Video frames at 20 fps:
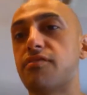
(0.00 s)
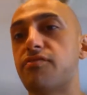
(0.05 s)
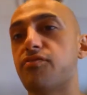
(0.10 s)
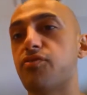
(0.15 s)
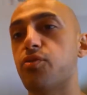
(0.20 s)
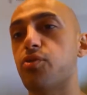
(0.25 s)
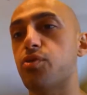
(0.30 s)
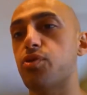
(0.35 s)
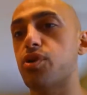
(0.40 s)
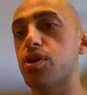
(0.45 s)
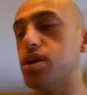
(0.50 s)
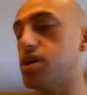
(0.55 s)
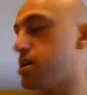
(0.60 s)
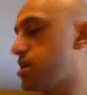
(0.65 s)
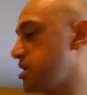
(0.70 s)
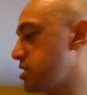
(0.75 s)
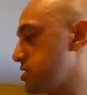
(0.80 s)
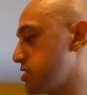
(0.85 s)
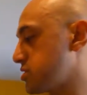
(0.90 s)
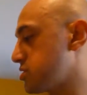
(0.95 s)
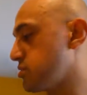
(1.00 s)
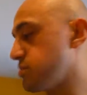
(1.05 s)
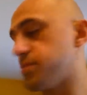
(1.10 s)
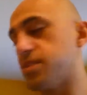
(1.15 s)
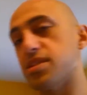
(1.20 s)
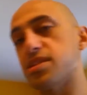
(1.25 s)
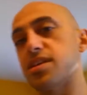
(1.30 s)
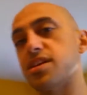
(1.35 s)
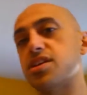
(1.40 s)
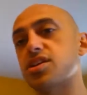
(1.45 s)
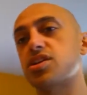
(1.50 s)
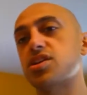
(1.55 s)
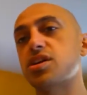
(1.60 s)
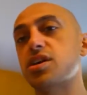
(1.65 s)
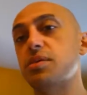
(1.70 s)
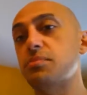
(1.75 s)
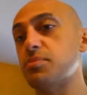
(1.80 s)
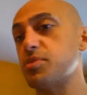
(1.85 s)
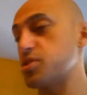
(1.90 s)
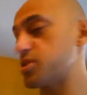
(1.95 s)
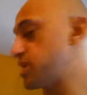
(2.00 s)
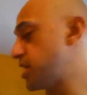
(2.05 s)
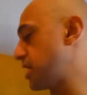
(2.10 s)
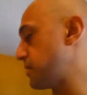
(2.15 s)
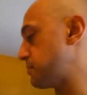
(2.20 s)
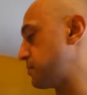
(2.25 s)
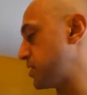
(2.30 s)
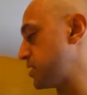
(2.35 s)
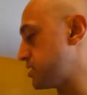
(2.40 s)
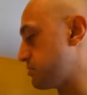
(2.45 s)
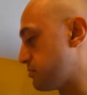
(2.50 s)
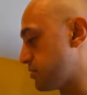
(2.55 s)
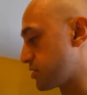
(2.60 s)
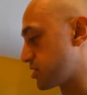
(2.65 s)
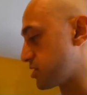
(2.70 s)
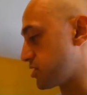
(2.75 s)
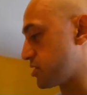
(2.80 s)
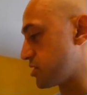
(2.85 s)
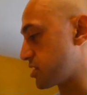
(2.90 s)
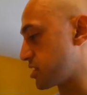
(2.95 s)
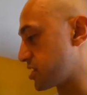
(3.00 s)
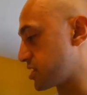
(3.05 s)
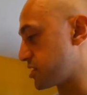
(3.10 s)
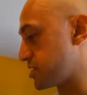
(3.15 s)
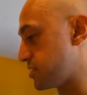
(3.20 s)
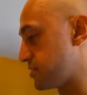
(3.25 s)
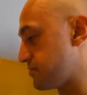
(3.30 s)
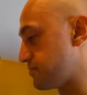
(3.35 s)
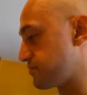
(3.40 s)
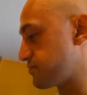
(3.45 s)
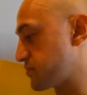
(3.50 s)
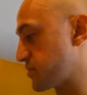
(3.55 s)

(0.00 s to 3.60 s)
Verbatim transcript: for uh, a little bit later. You could add peanut butter on here.